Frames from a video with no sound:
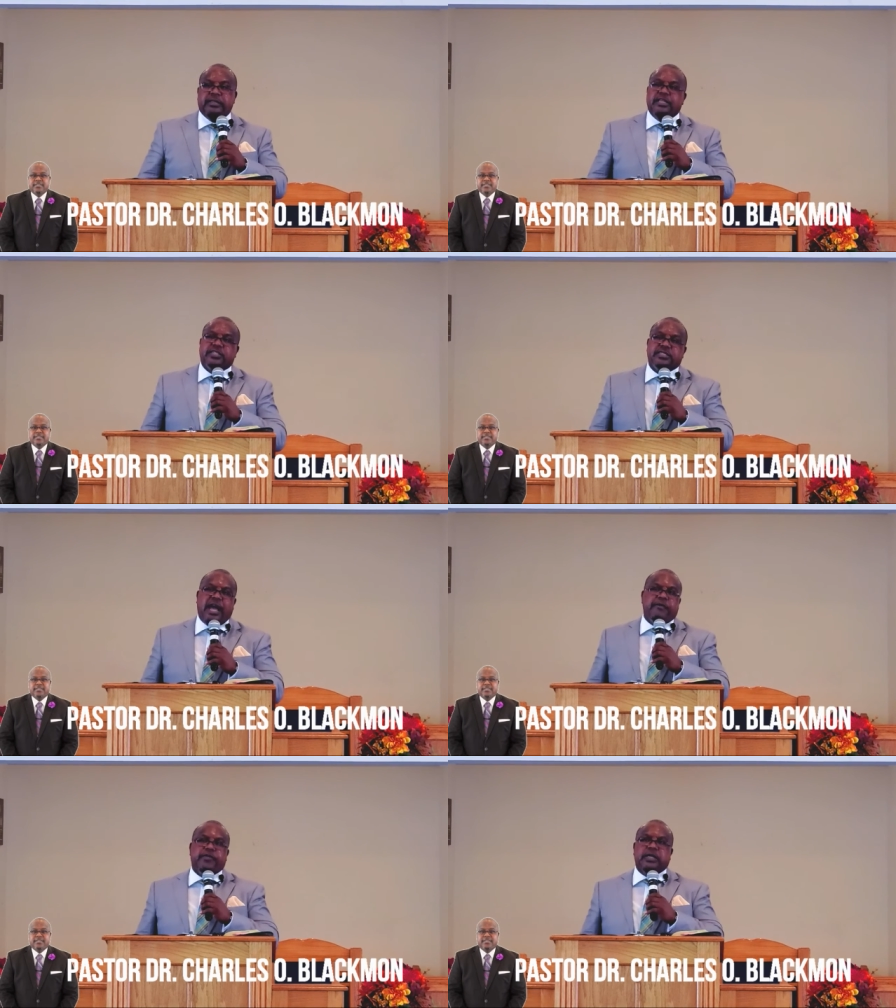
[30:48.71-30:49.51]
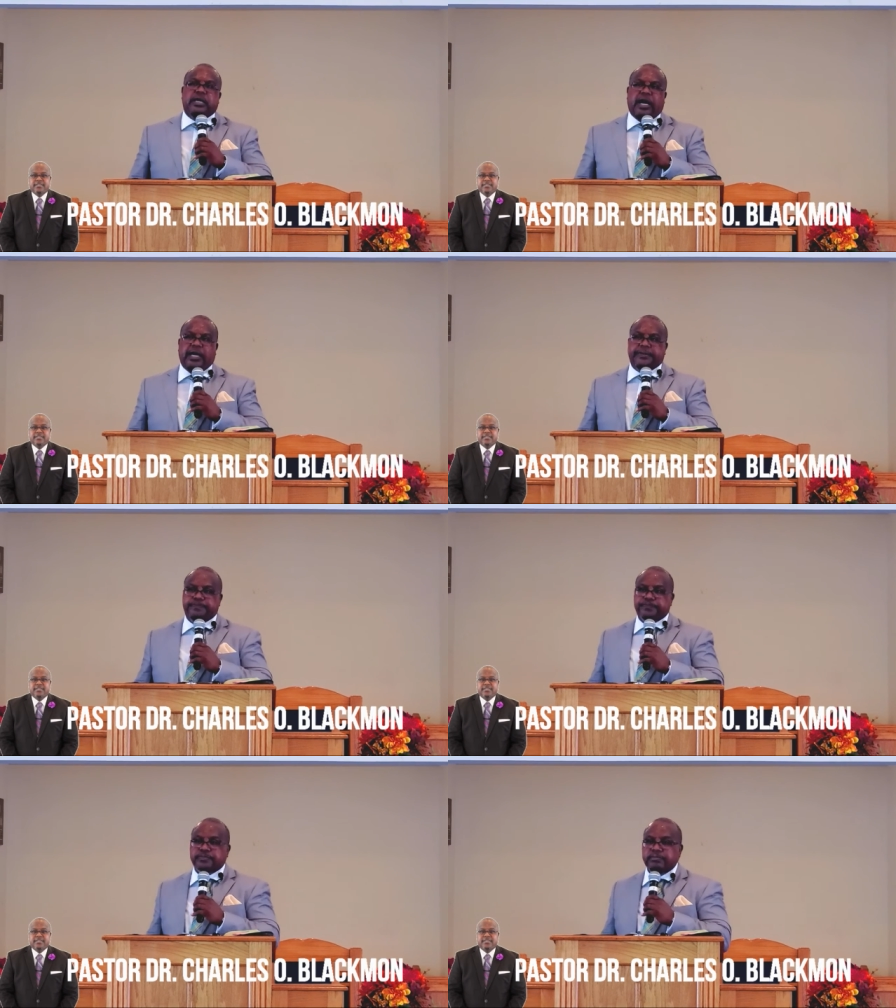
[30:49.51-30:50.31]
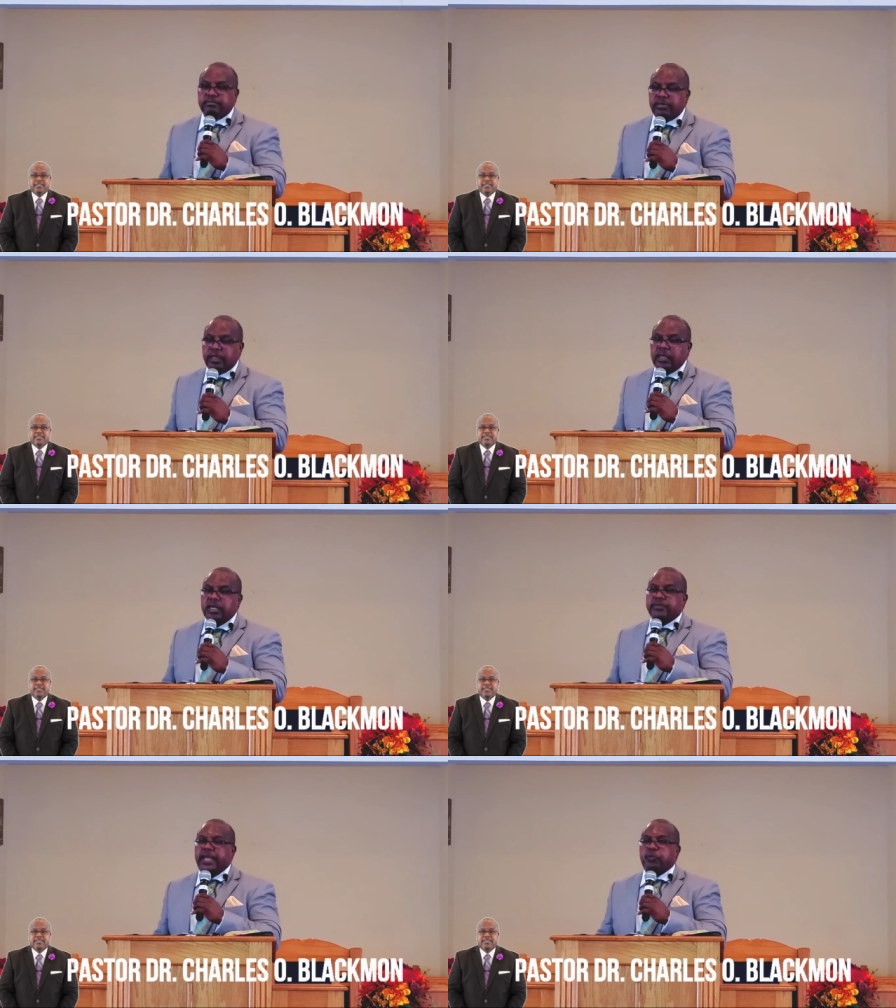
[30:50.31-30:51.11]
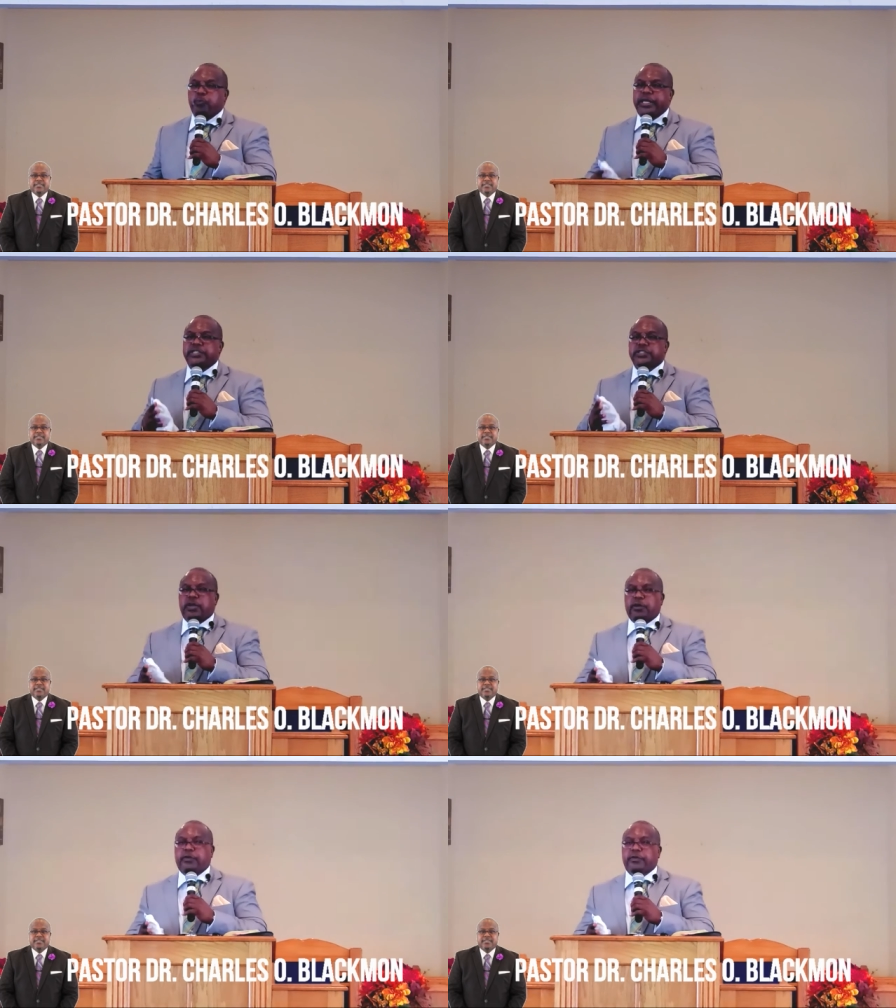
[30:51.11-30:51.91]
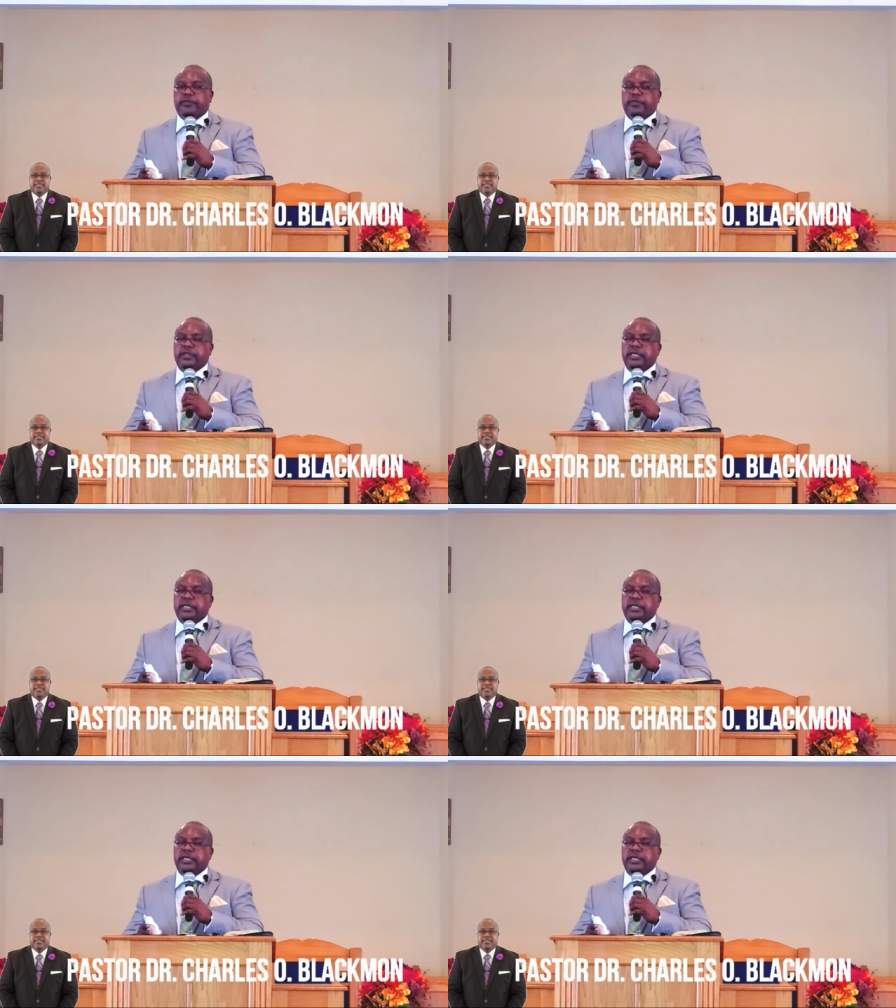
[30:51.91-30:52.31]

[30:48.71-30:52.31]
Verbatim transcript: The sovereign God that we serve